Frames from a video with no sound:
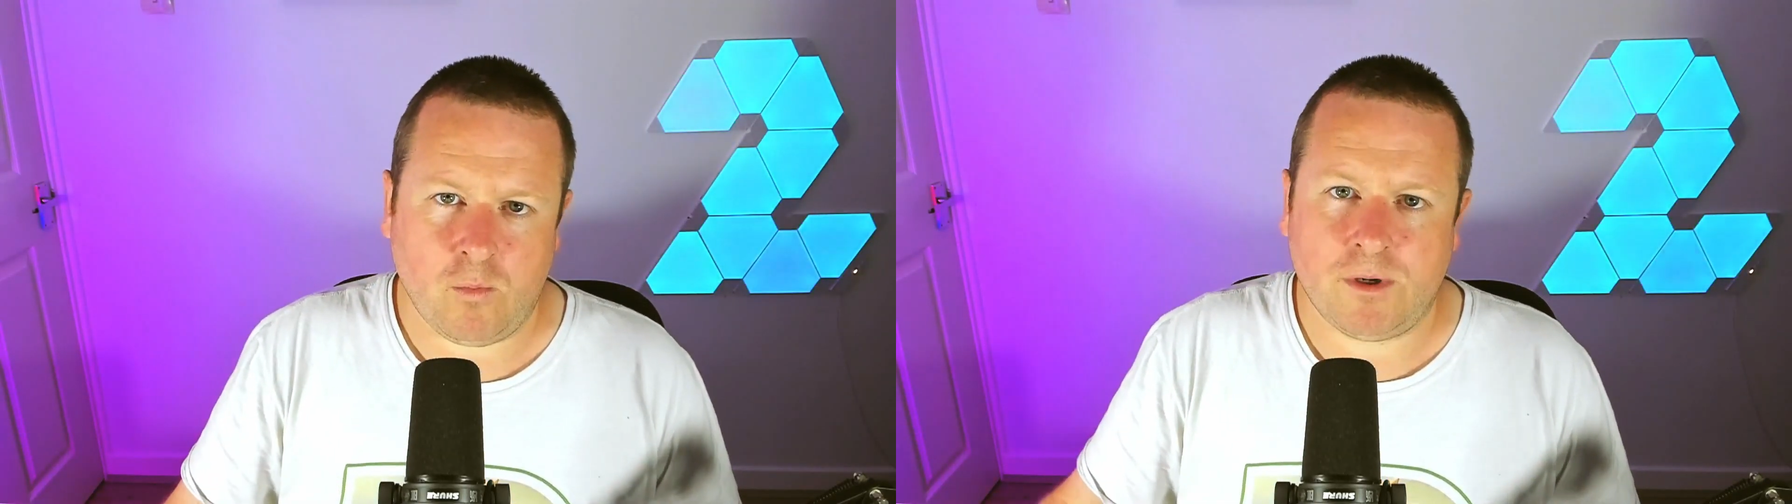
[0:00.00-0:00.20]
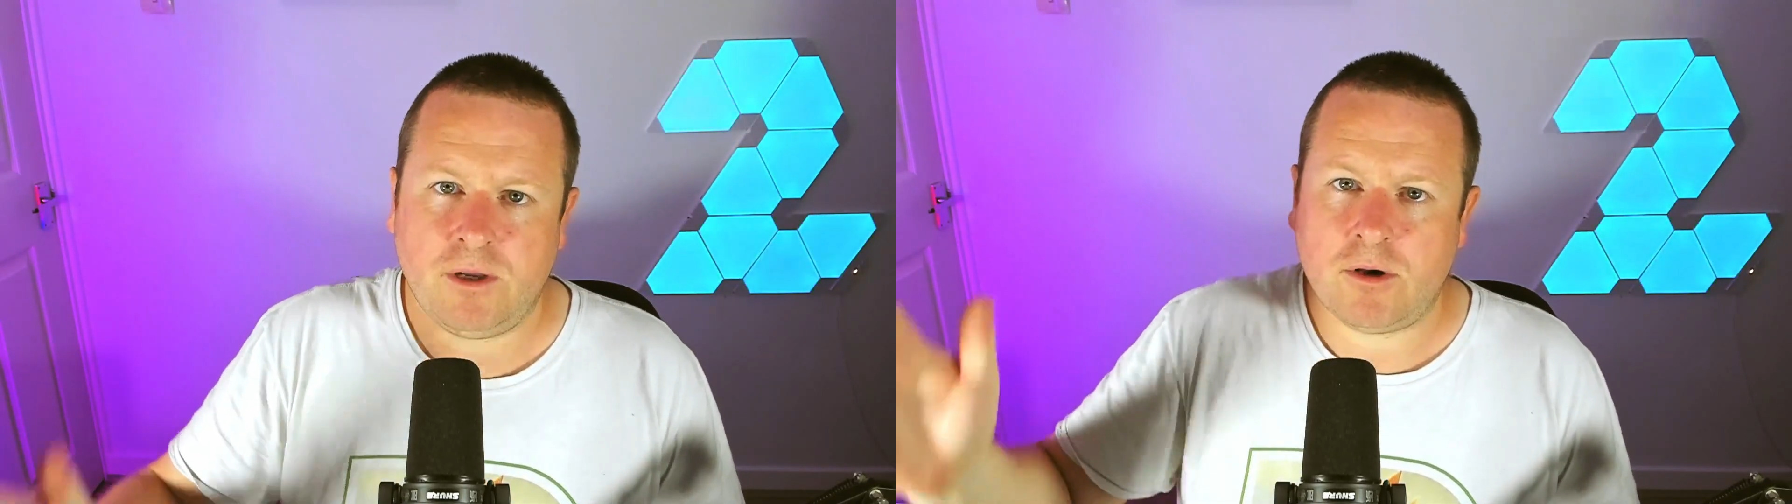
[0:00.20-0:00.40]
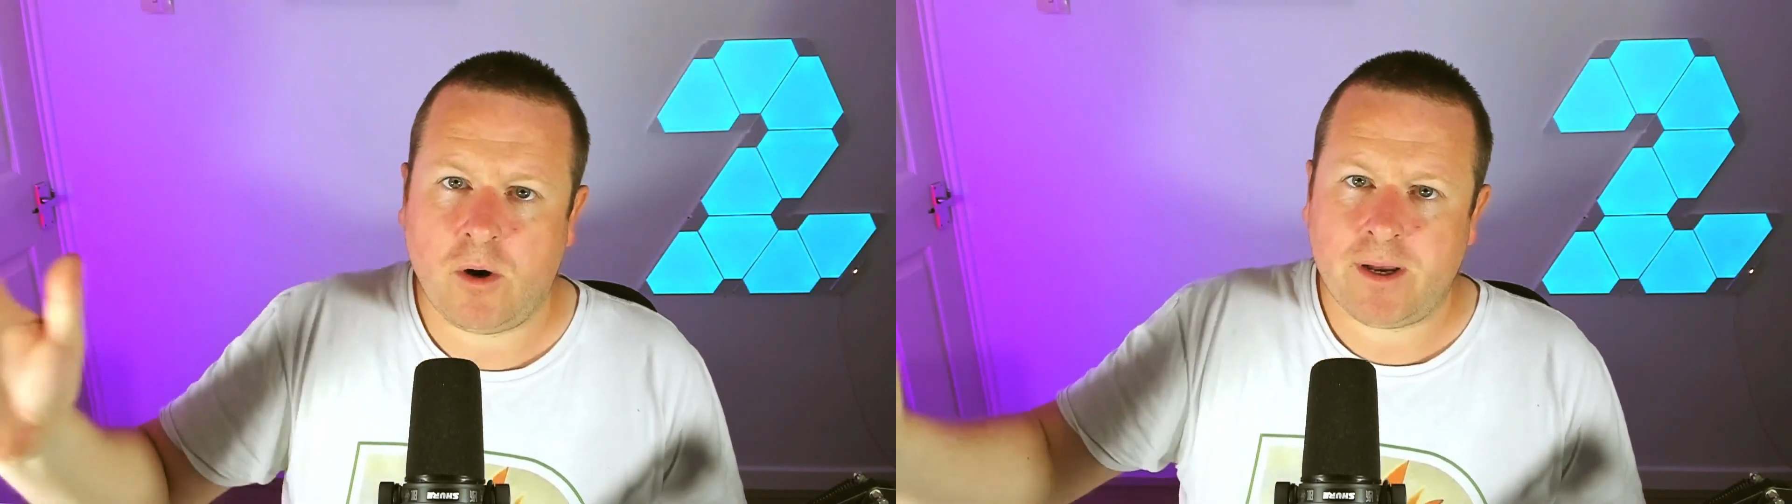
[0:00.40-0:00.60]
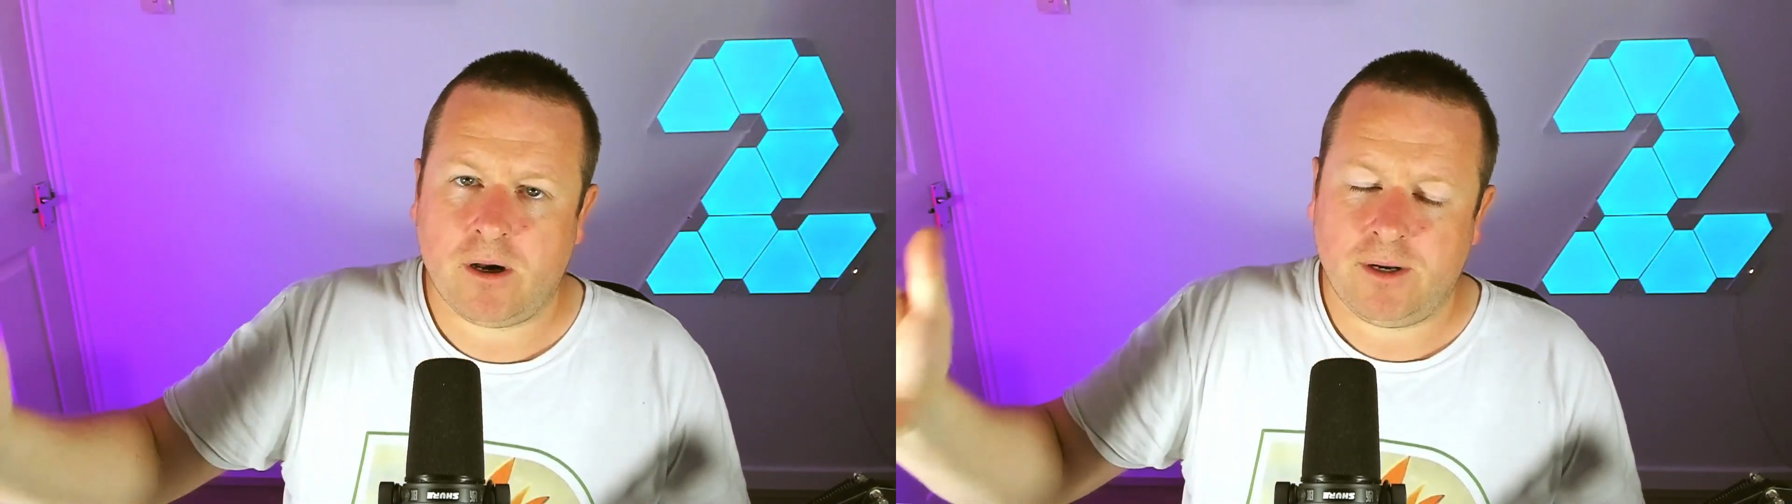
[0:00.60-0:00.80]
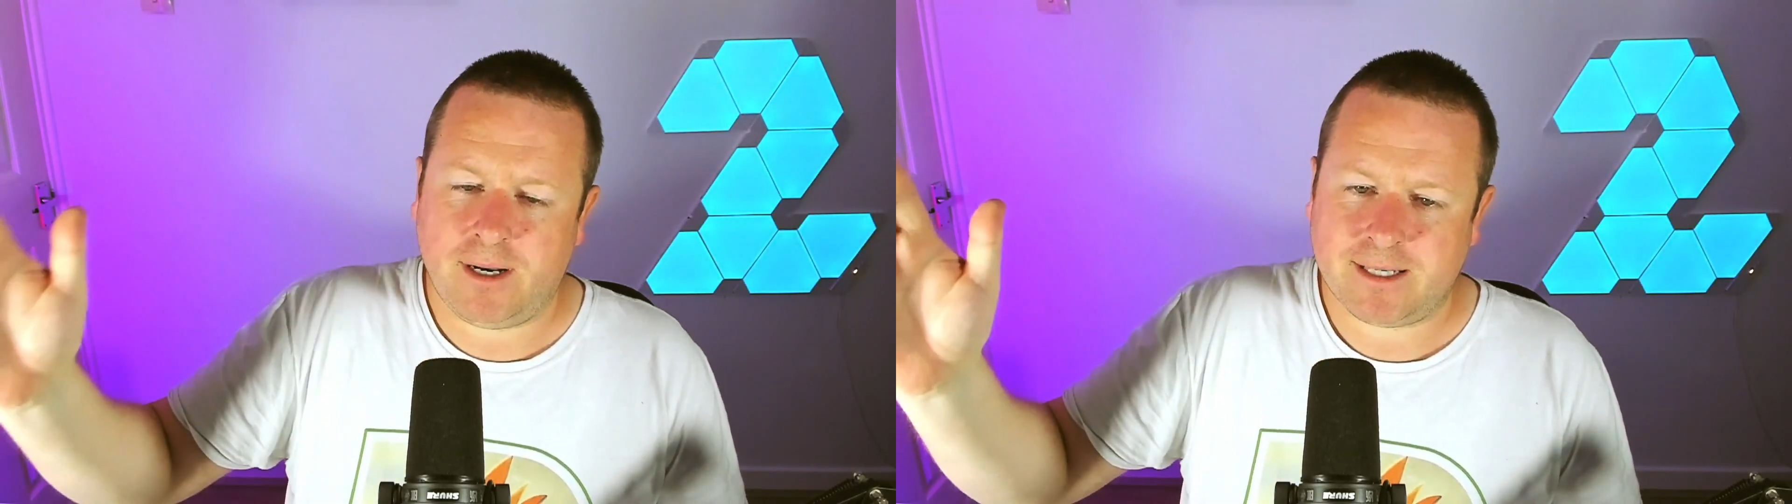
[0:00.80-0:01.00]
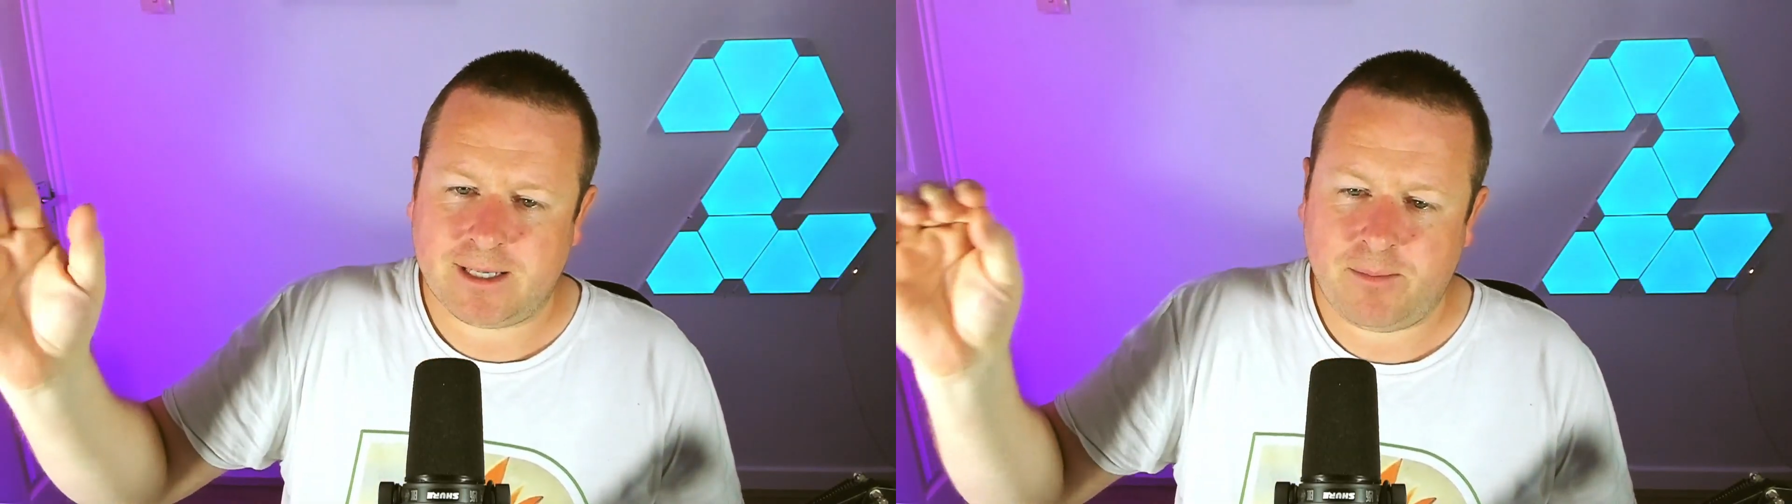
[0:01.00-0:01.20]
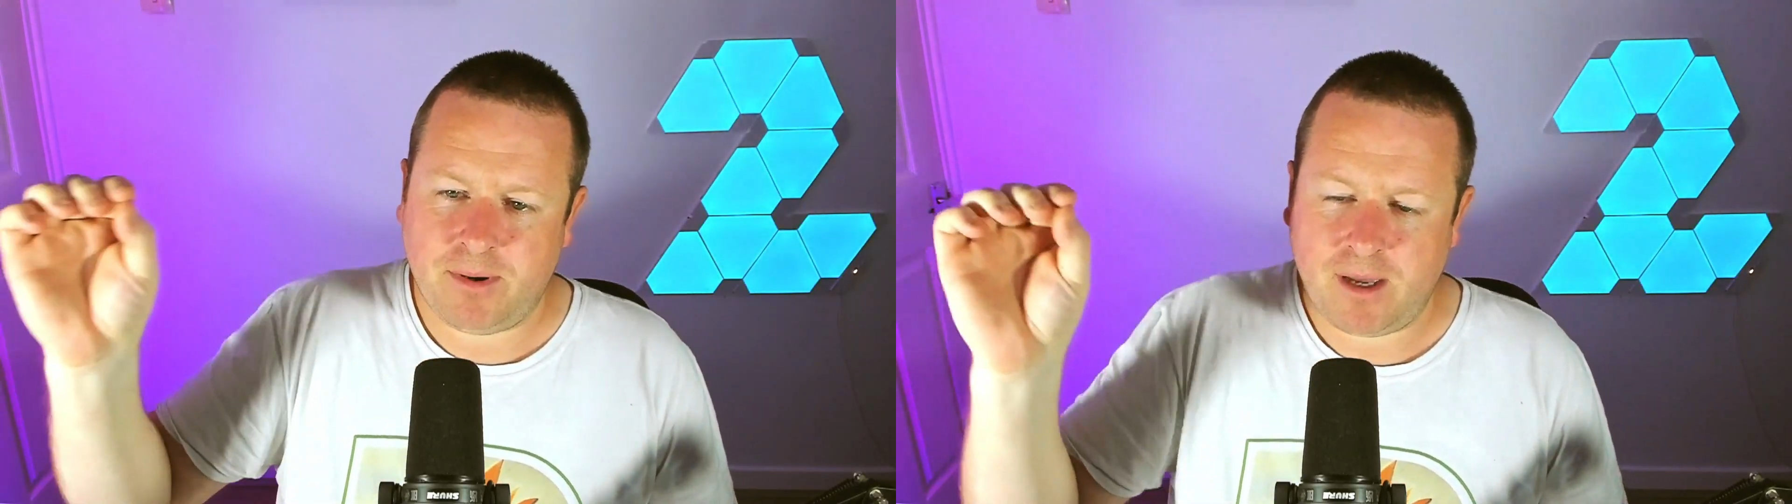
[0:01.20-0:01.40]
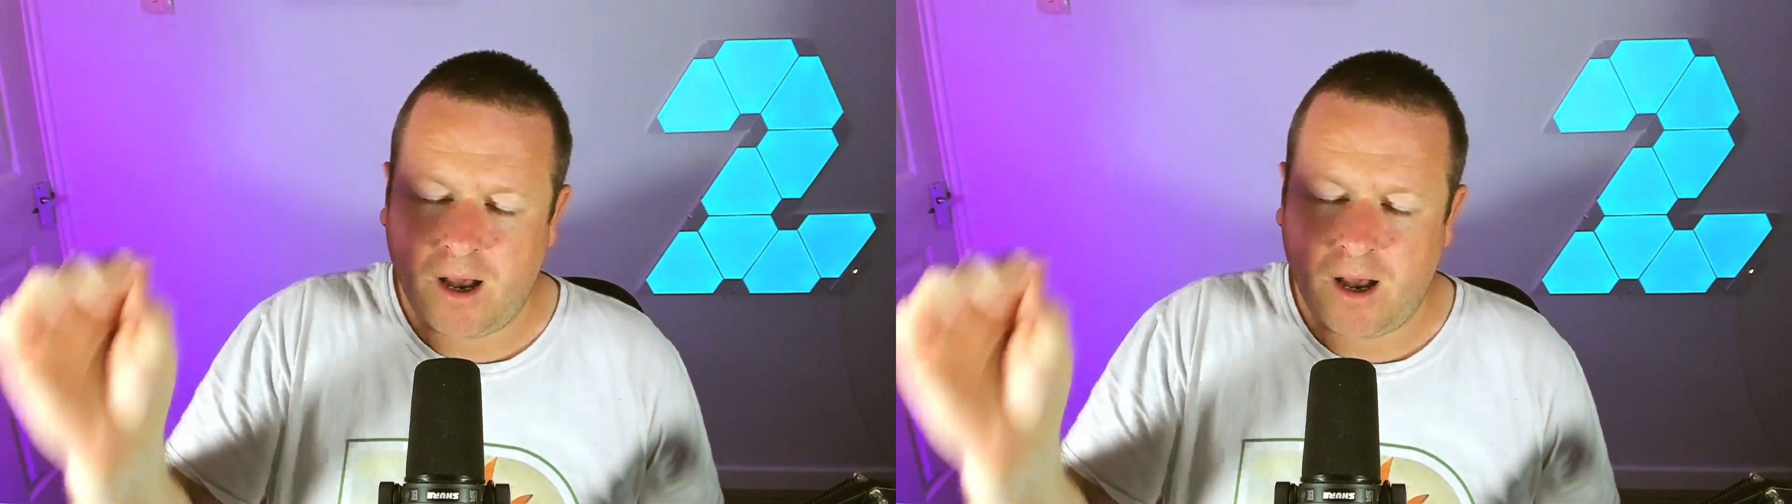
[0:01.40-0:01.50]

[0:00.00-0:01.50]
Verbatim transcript: What are you going on on XRP?